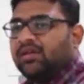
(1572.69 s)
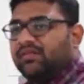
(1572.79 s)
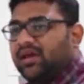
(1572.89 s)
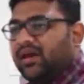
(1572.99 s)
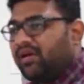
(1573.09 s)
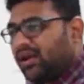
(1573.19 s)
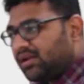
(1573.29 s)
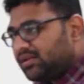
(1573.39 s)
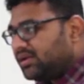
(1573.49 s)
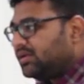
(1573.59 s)
we have
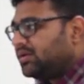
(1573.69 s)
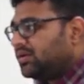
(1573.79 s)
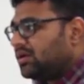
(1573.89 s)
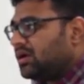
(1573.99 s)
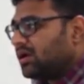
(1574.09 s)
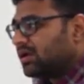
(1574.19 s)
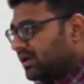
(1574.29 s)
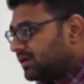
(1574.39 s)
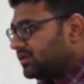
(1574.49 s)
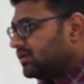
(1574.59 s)
another
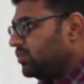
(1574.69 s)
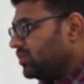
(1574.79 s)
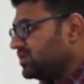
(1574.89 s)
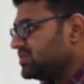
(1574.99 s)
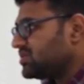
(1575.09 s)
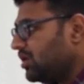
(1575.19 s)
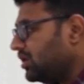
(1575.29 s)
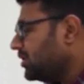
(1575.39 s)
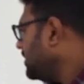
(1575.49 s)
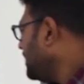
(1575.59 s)
kit which is
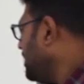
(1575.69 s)
called